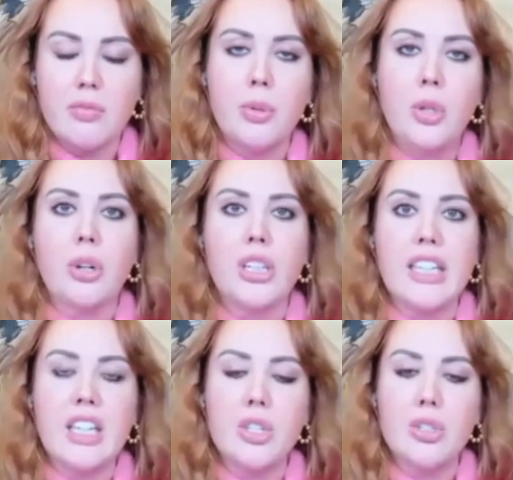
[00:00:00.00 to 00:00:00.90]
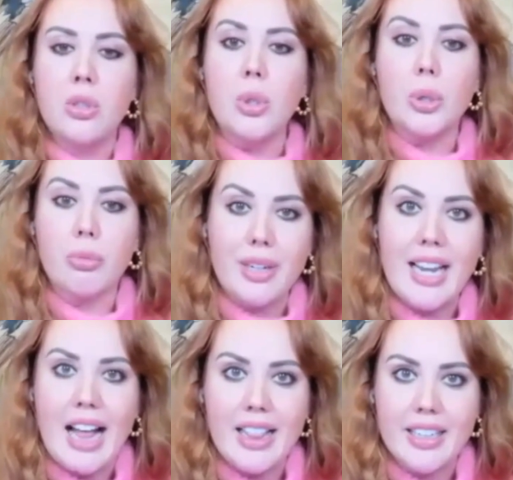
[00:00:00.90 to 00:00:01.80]
of purity into your
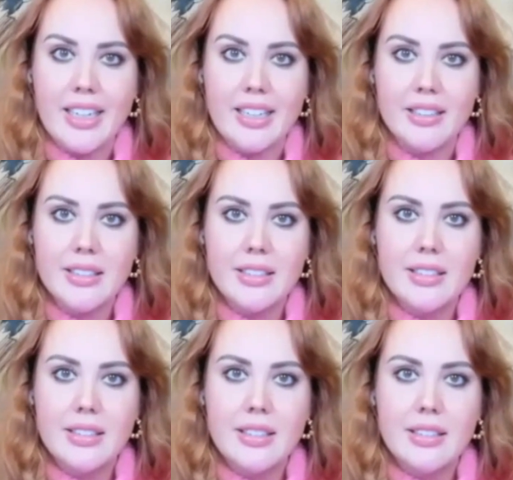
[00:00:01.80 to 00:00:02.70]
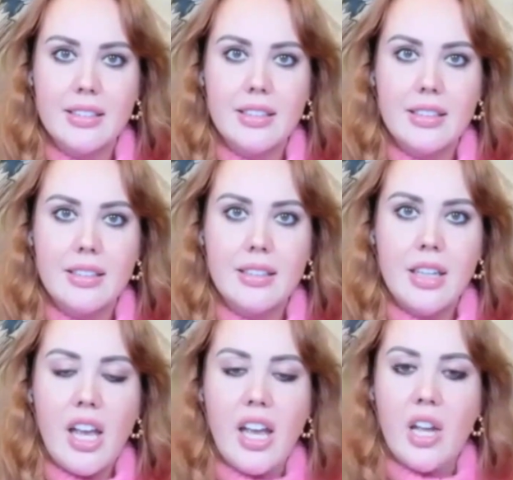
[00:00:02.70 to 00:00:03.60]
reality.
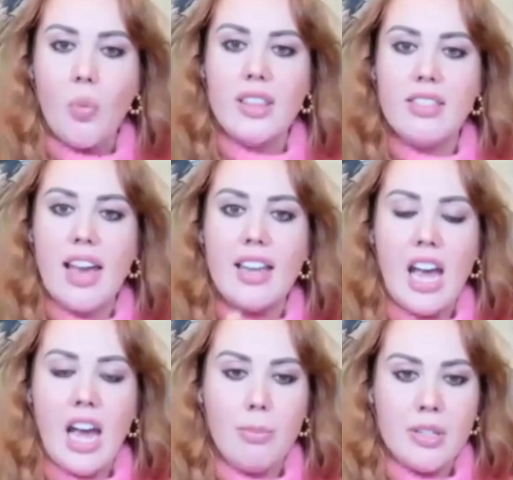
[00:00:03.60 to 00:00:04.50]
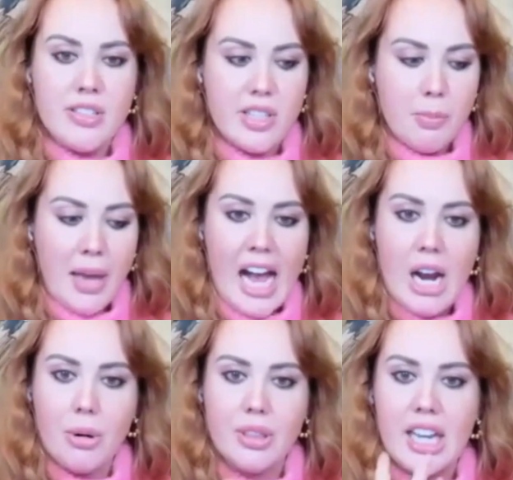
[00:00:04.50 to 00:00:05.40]
And when that happens, the
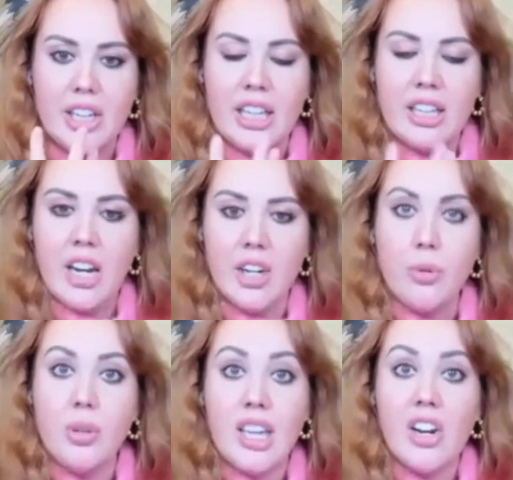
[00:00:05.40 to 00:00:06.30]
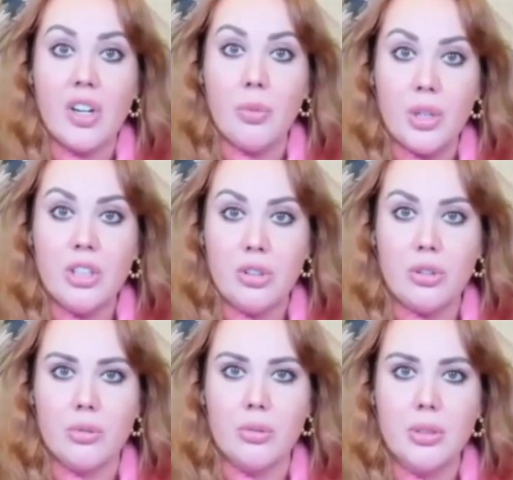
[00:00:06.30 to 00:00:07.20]
power that you carry
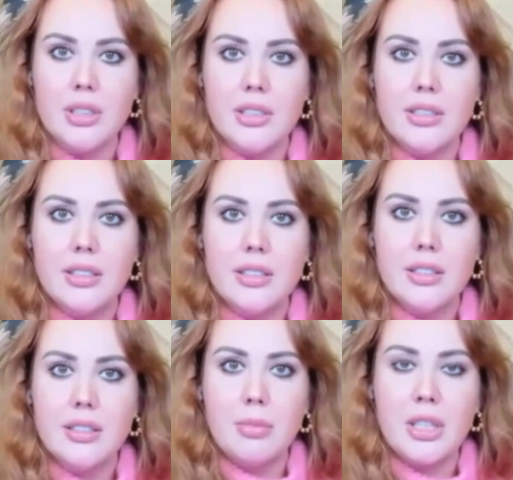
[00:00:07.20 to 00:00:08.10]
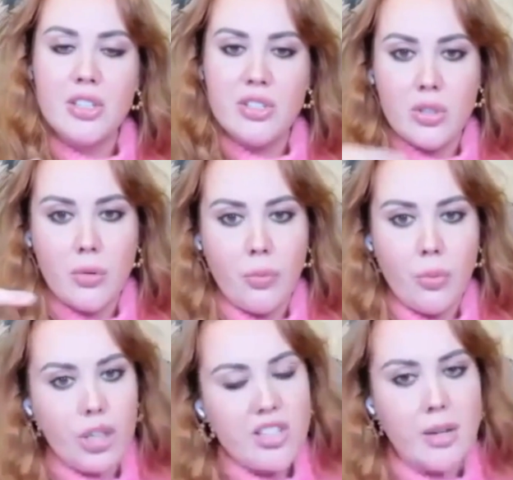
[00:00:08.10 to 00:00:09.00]
with you, because you've
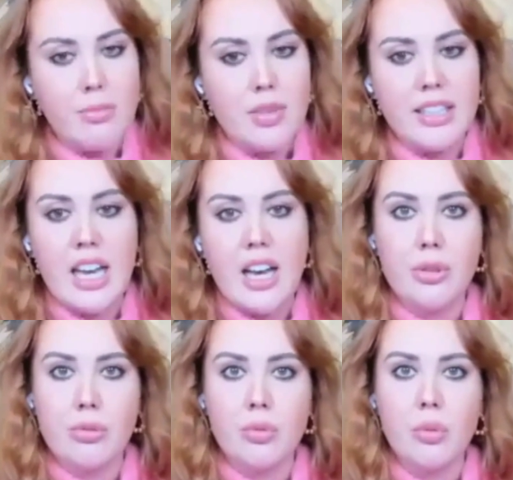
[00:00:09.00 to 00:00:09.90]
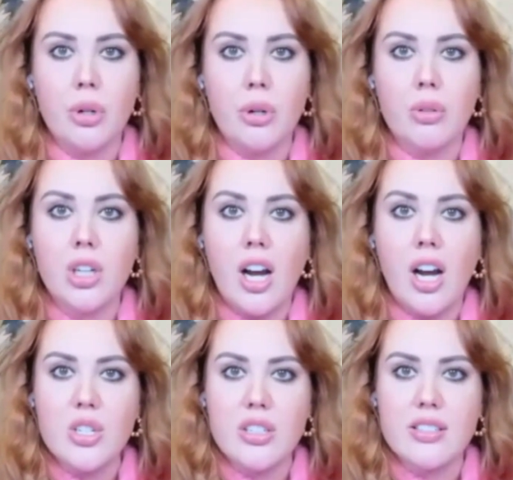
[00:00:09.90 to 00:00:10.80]
worked something out through your own
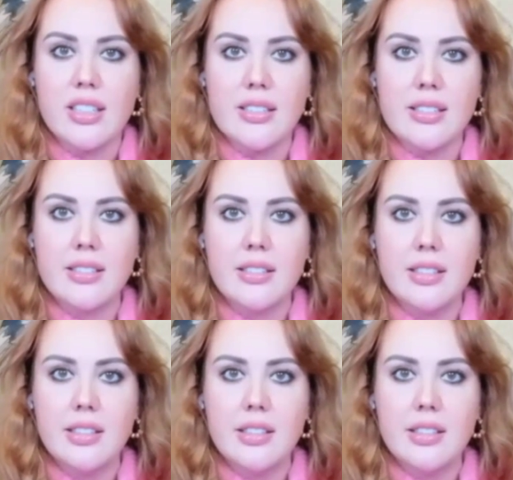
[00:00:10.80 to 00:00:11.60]
consciousness,